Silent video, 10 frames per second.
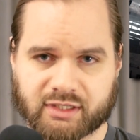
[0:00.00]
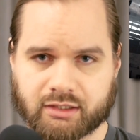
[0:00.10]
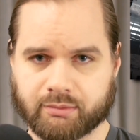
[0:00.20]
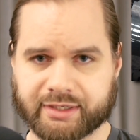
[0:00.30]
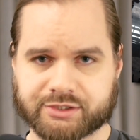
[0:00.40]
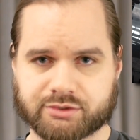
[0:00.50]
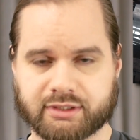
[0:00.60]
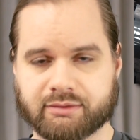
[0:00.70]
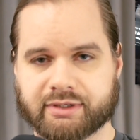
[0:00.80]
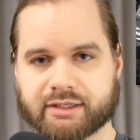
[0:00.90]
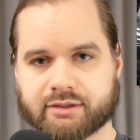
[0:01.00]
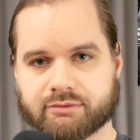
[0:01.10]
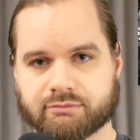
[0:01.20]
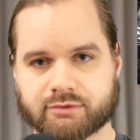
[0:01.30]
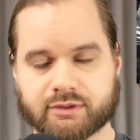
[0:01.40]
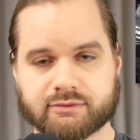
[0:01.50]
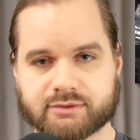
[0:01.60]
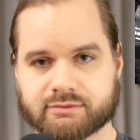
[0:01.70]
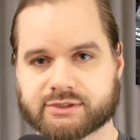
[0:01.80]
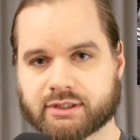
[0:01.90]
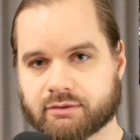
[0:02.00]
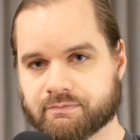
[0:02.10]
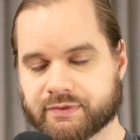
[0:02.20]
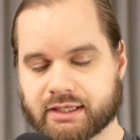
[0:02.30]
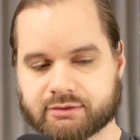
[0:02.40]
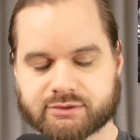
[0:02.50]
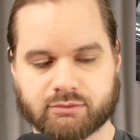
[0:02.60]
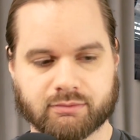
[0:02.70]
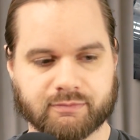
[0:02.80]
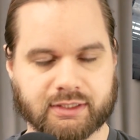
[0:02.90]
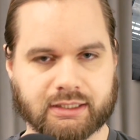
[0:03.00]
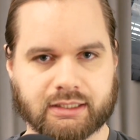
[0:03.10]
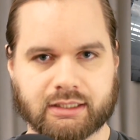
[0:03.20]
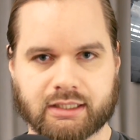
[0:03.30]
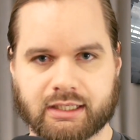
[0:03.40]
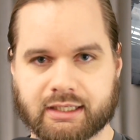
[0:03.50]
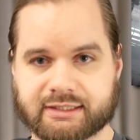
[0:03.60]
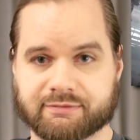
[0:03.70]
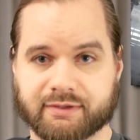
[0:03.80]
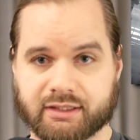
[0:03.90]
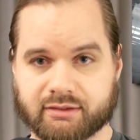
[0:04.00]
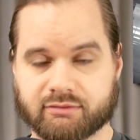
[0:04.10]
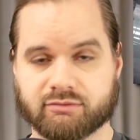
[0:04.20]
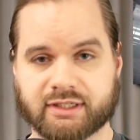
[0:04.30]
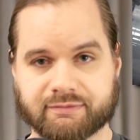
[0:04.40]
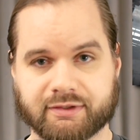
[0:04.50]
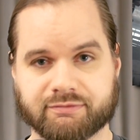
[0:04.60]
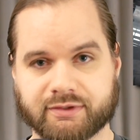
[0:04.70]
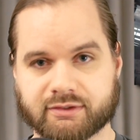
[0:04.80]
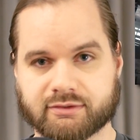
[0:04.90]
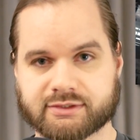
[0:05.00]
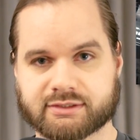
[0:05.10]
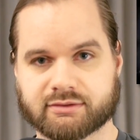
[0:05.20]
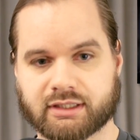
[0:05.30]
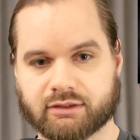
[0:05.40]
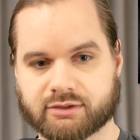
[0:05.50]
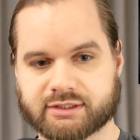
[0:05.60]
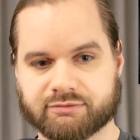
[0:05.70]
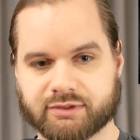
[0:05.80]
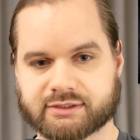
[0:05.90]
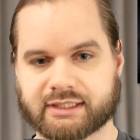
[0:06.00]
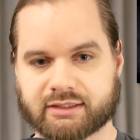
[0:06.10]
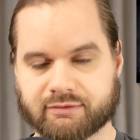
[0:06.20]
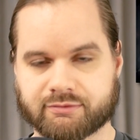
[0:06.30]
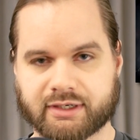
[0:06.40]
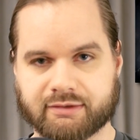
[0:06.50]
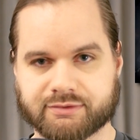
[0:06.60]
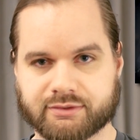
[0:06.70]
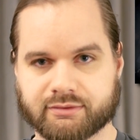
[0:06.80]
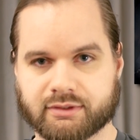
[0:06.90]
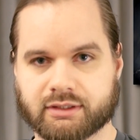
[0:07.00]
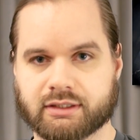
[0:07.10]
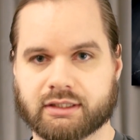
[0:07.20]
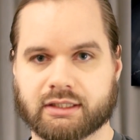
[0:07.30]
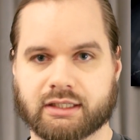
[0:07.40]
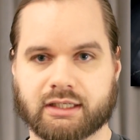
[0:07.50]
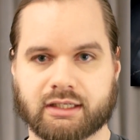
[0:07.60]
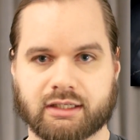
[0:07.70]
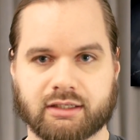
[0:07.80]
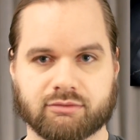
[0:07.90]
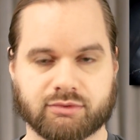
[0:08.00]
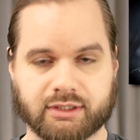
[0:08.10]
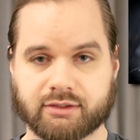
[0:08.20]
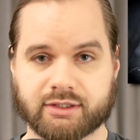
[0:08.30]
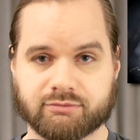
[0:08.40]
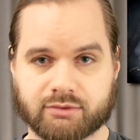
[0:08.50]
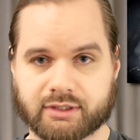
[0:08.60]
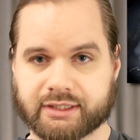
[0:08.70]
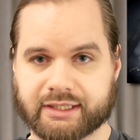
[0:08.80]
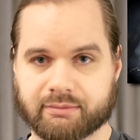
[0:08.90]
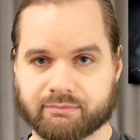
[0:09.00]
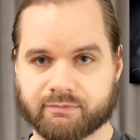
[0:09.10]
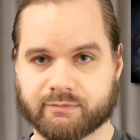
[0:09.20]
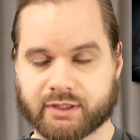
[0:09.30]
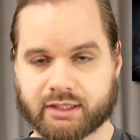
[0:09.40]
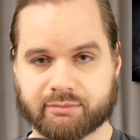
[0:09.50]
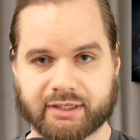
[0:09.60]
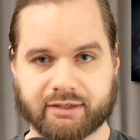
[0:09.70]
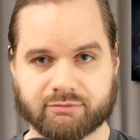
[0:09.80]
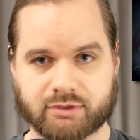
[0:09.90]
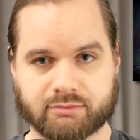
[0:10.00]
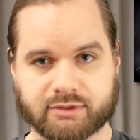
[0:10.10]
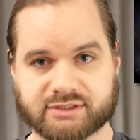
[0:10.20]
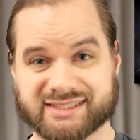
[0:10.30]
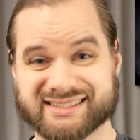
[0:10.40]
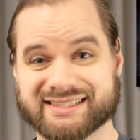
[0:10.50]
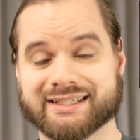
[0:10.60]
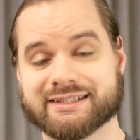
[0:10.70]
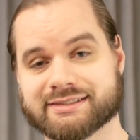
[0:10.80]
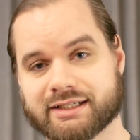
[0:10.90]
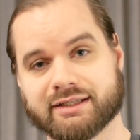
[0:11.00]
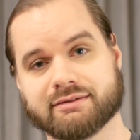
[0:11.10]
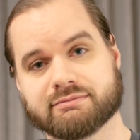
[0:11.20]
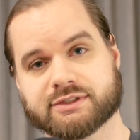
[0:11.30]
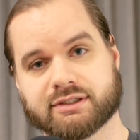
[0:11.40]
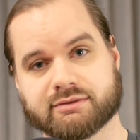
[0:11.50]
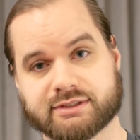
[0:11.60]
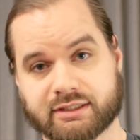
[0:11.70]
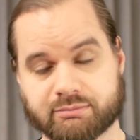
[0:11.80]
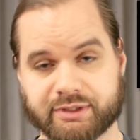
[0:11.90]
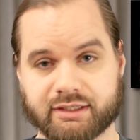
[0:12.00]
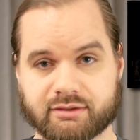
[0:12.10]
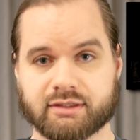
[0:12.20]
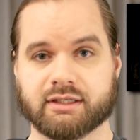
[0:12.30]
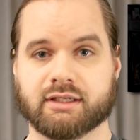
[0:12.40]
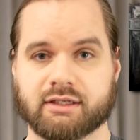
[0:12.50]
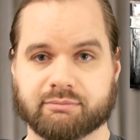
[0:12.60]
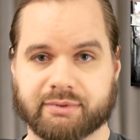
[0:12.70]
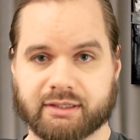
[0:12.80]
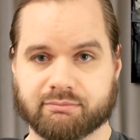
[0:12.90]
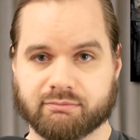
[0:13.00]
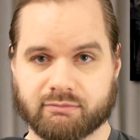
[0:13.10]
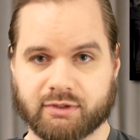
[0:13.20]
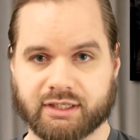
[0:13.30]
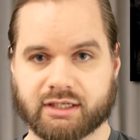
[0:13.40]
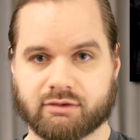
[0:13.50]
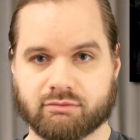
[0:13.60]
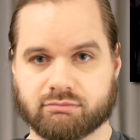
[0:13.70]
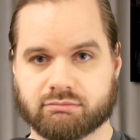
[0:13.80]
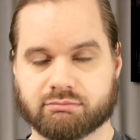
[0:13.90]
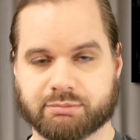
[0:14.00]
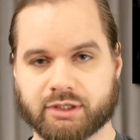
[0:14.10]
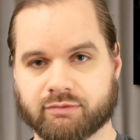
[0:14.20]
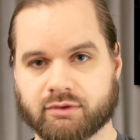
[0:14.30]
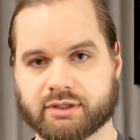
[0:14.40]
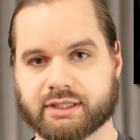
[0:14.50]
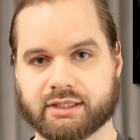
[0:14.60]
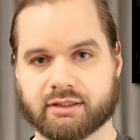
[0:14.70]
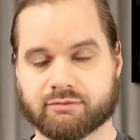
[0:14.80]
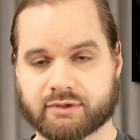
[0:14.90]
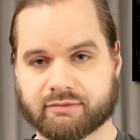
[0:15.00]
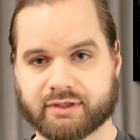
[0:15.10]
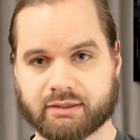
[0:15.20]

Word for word: leeway to go for. So that was cool. Definitely looks and feels like Lovecraft. Really looking forward to the game by Frogwares, The Sinking City. So it's another big, you know, beautiful looking Lovecraft